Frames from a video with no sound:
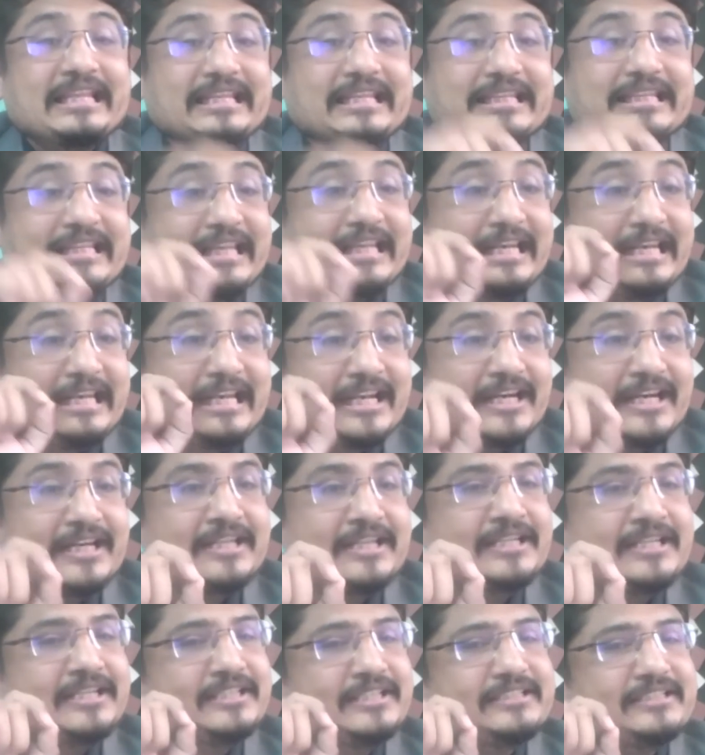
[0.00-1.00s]
The
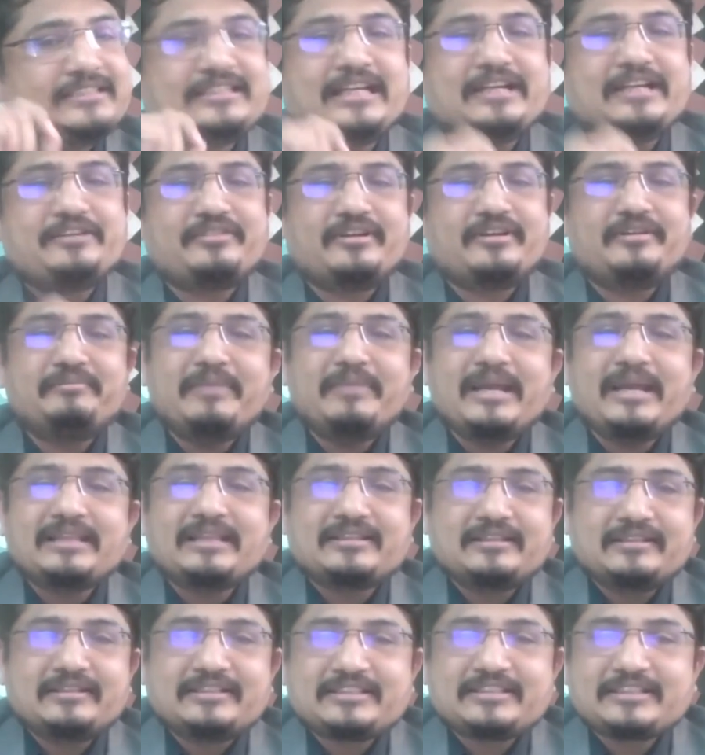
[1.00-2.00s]
learner-centered
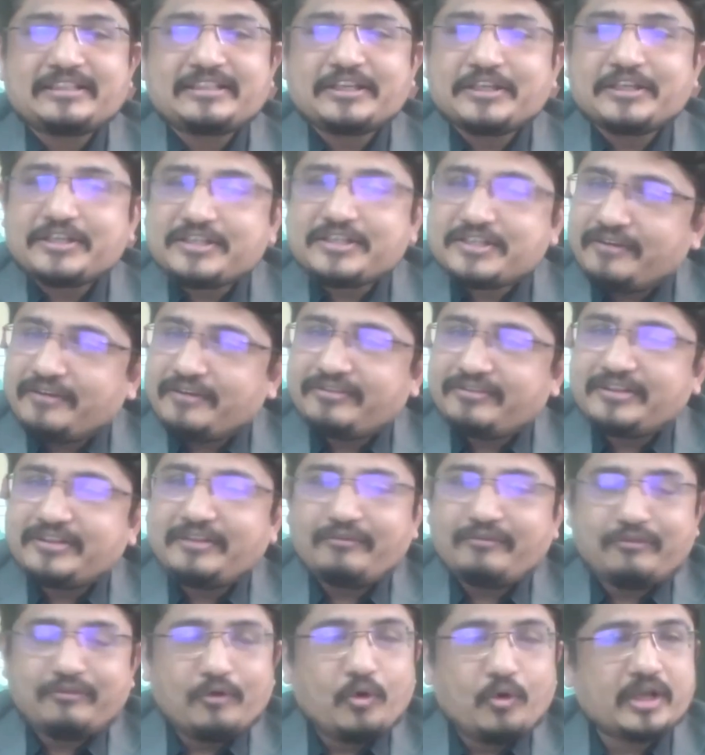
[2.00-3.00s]
methods shift
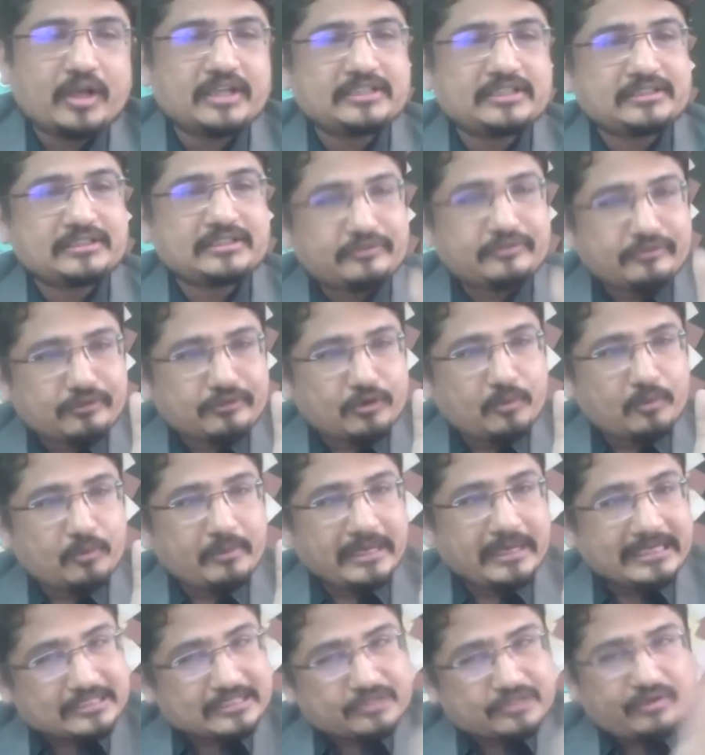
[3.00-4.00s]
the focus from
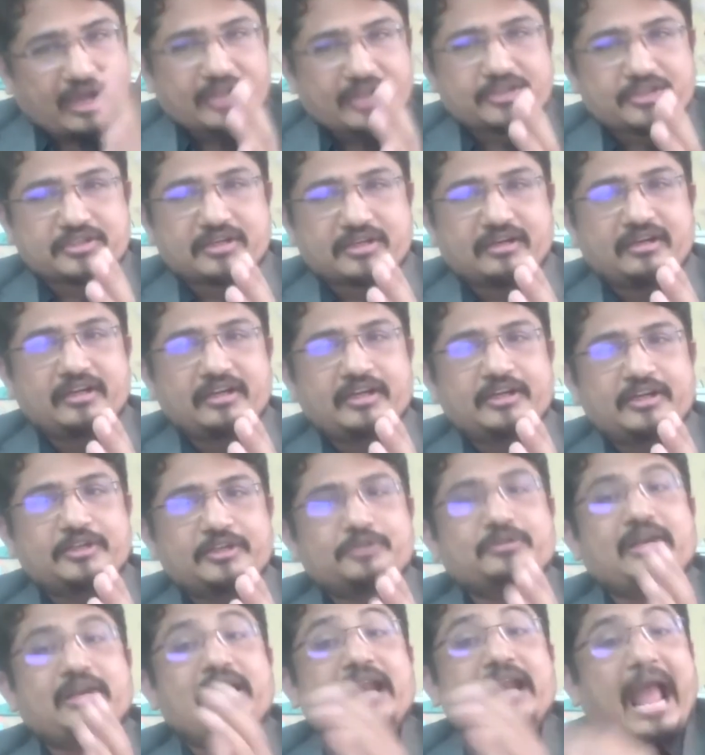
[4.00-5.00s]
structure to
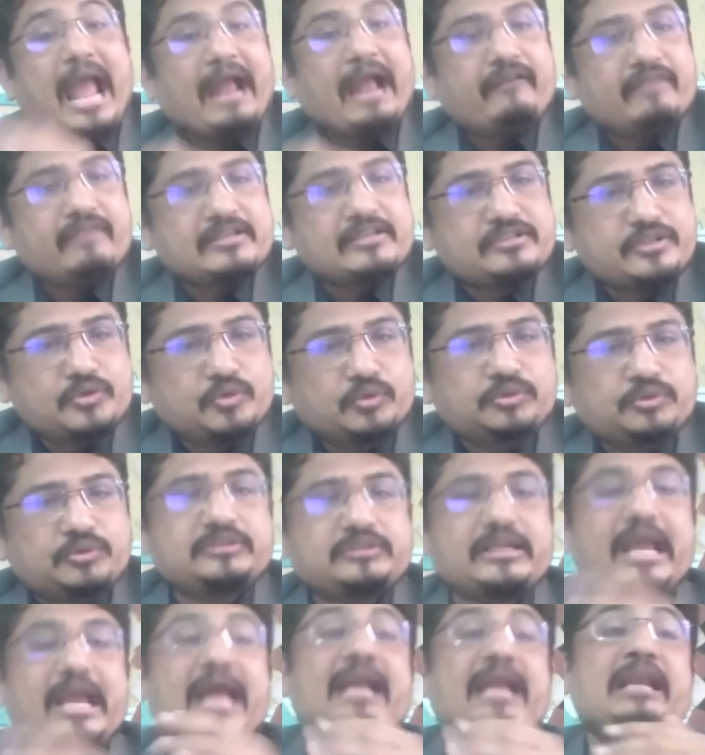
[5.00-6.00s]
the language
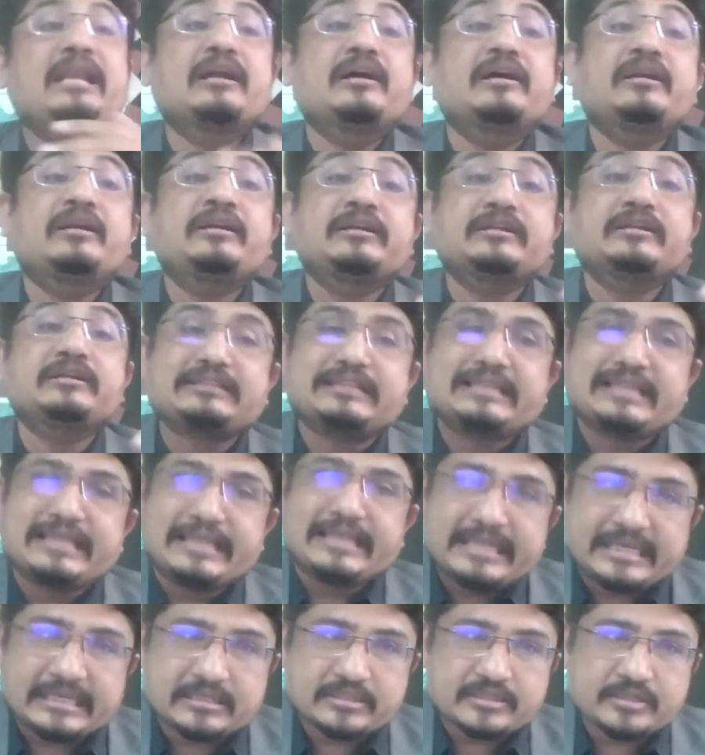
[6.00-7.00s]
use and learner's
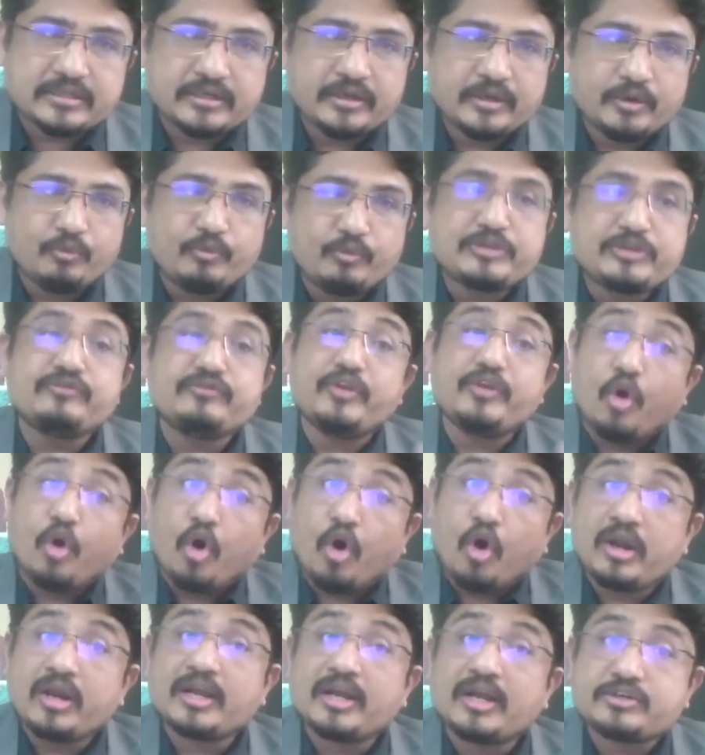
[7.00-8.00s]
need, which we
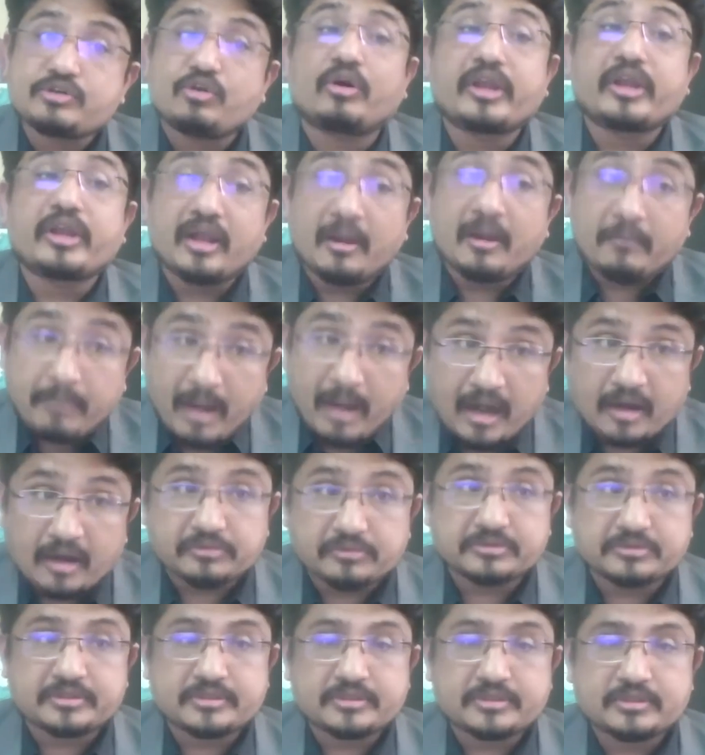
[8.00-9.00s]
all are talking
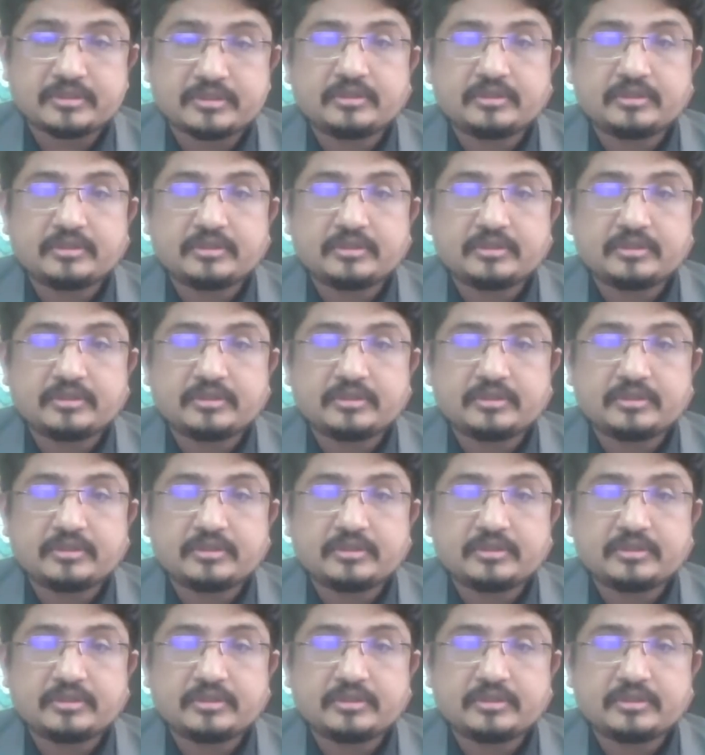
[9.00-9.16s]
about.